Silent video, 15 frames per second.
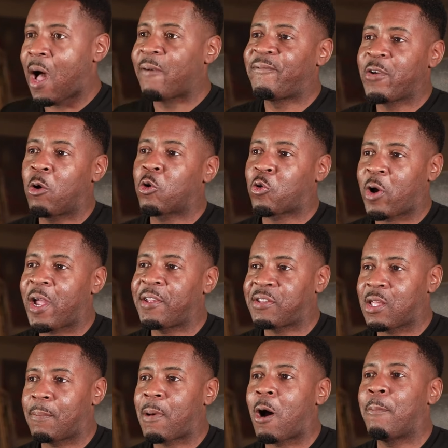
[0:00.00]
I felt
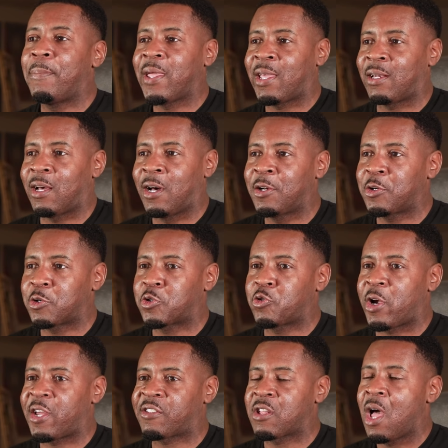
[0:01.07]
crazy about being
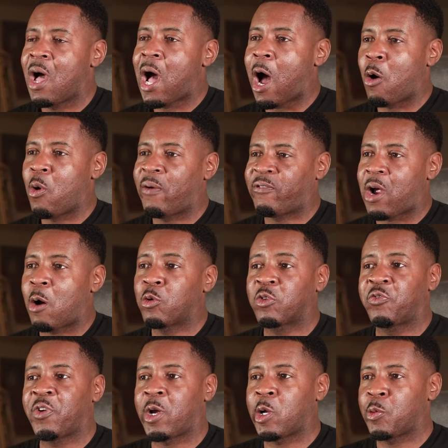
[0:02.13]
underdressed. However, I
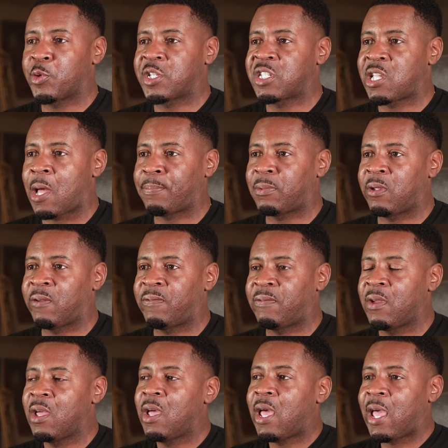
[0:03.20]
was very receptive
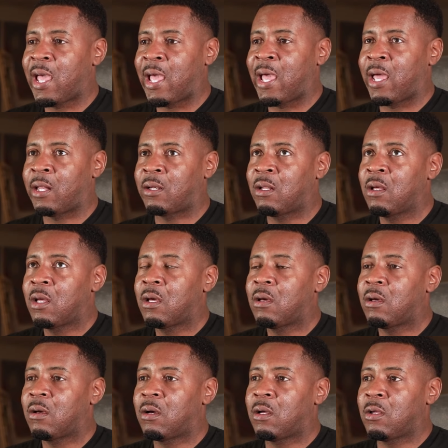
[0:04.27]
and,
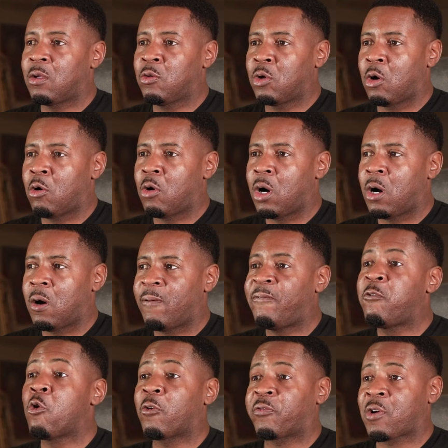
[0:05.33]
you know,
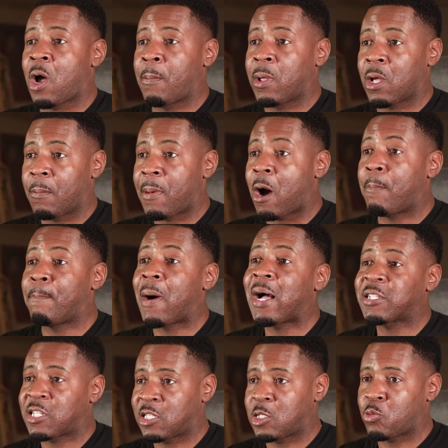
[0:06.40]
forthcoming about
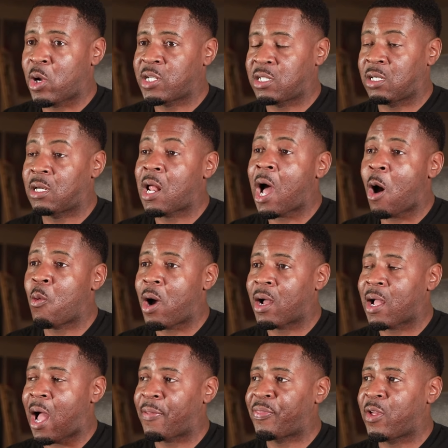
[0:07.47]
my situation and how
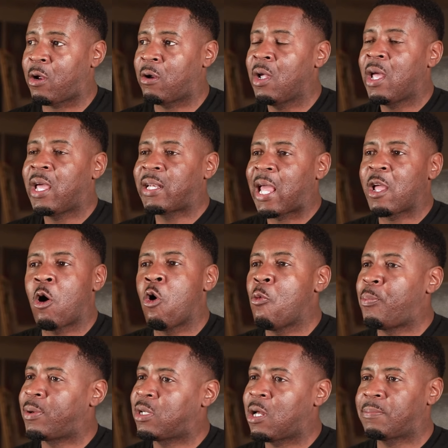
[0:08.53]
I got there, and they
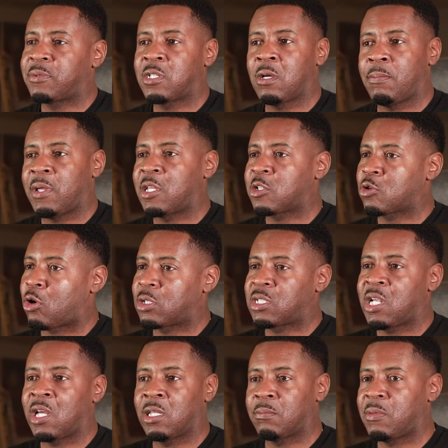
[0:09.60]
opened up to me and
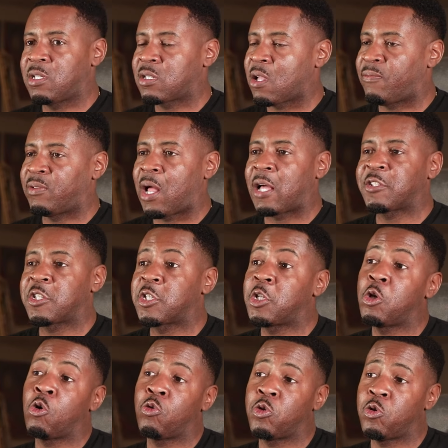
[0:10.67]
start telling me stuff. Now, I
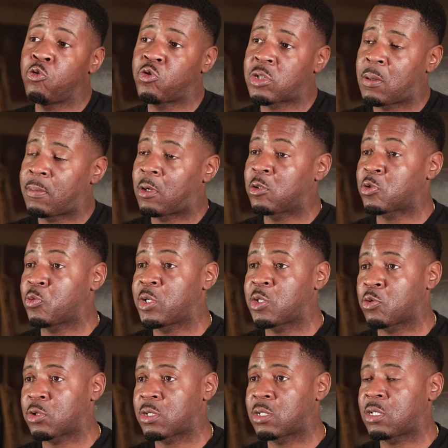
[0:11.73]
still use some of those
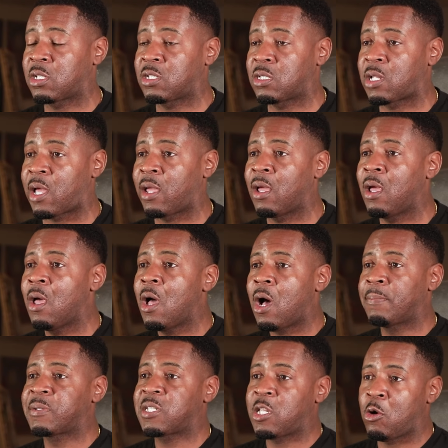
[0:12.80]
resources to this day.
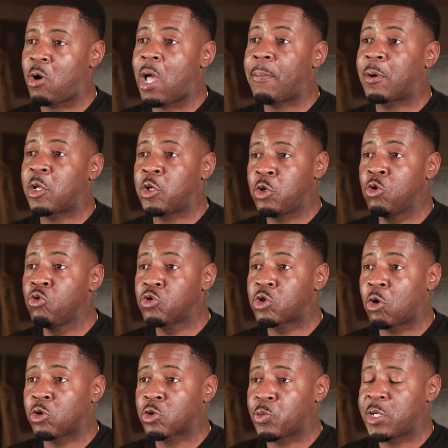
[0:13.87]
I'm still able to use
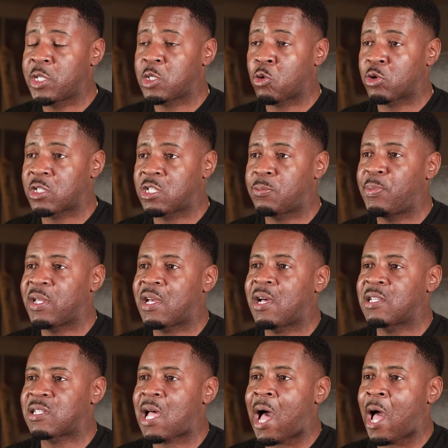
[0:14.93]
those resources
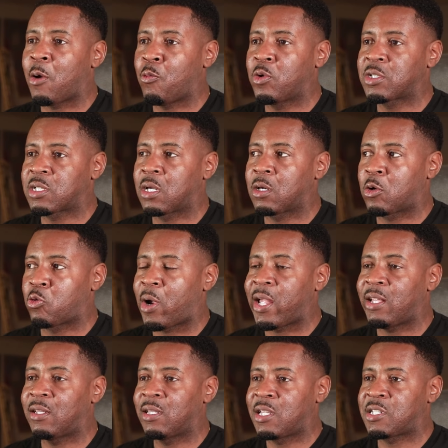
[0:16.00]
because I was a
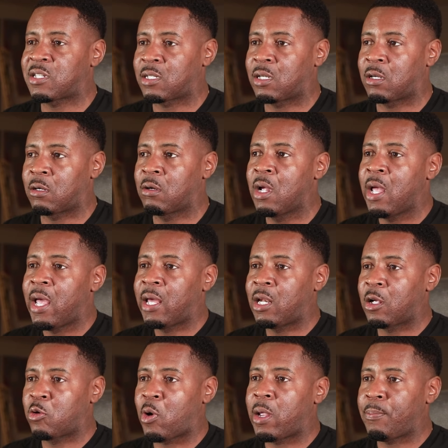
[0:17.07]
great listener
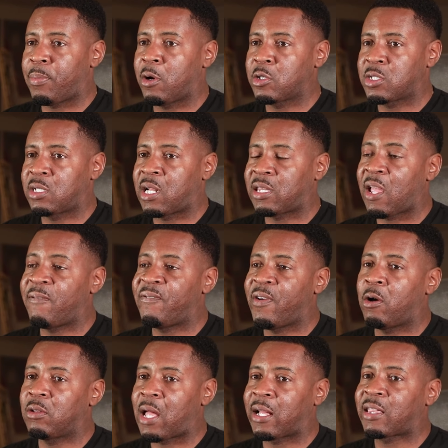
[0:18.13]
and a great person that they
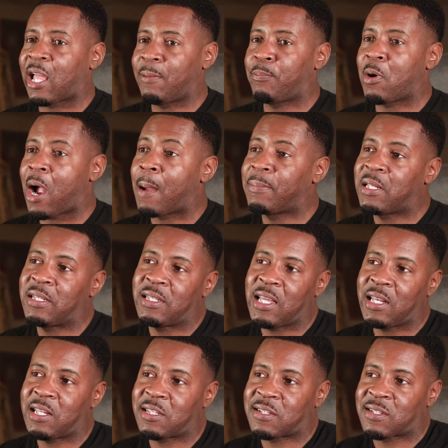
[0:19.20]
felt like they probably
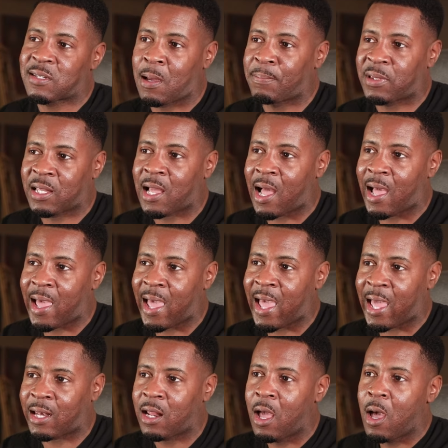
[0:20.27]
needed something I
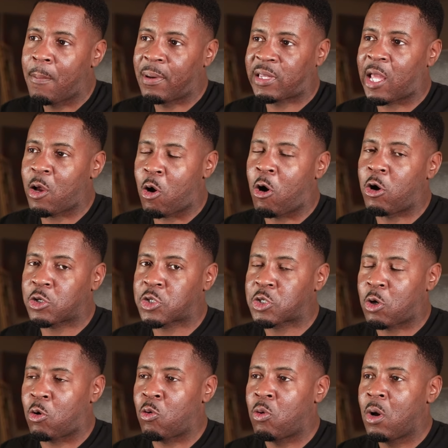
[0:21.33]
had, but they
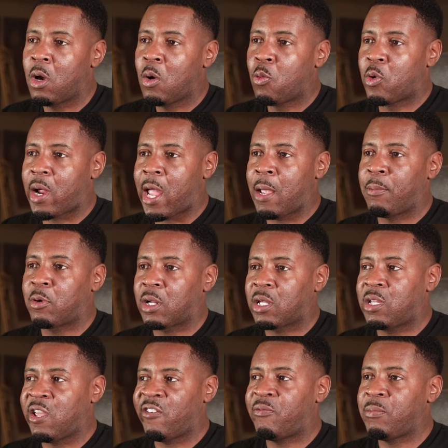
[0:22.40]
also were able to
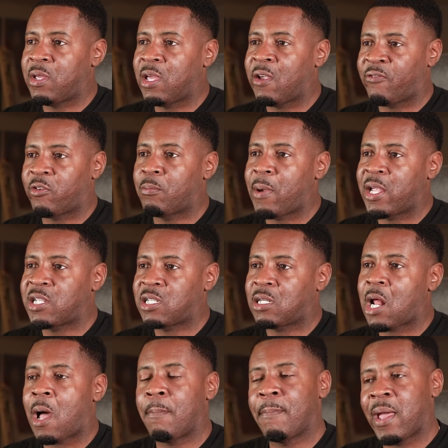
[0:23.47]
give me
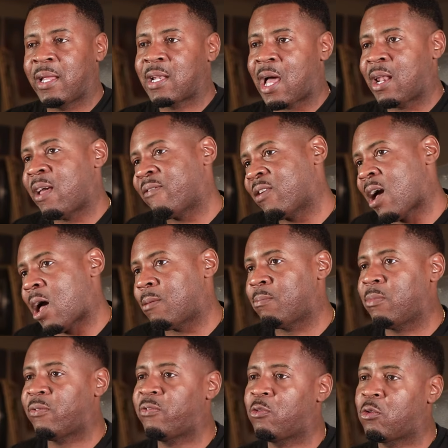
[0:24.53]
information I may not have
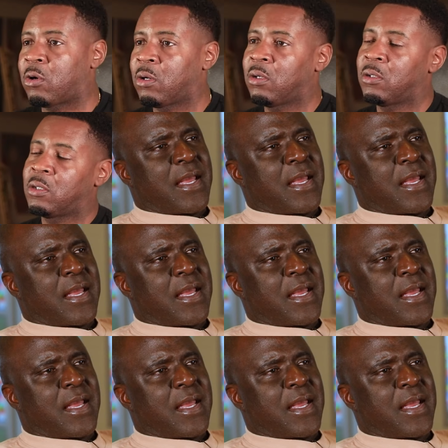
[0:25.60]
gotten before.